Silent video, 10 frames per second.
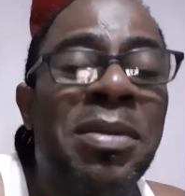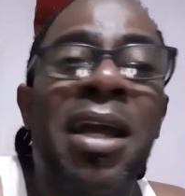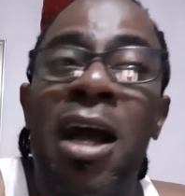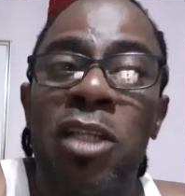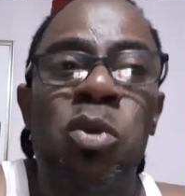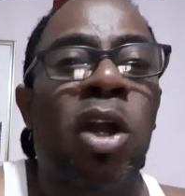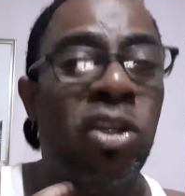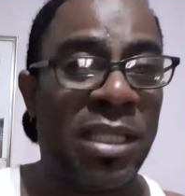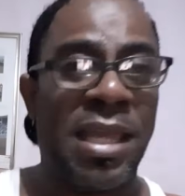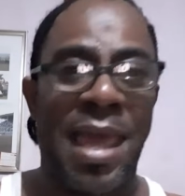because we are
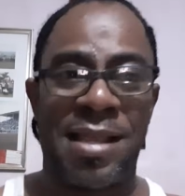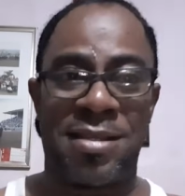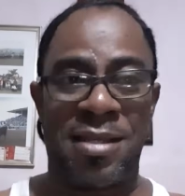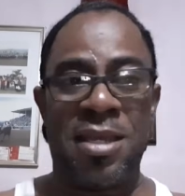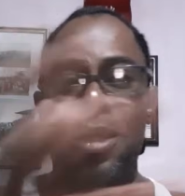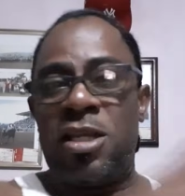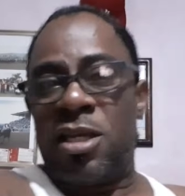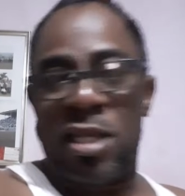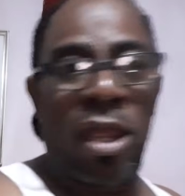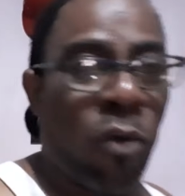going to say yes,
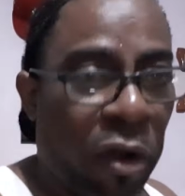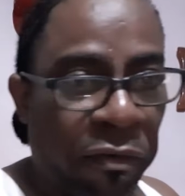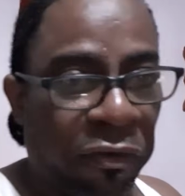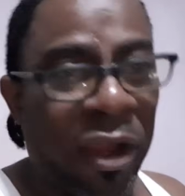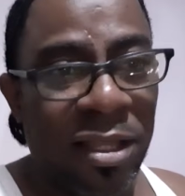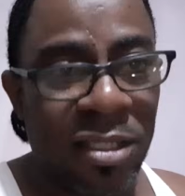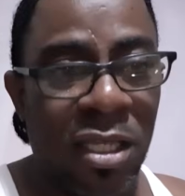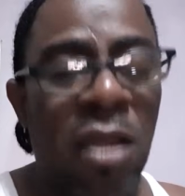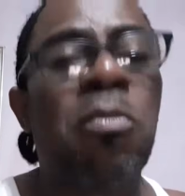they were friends.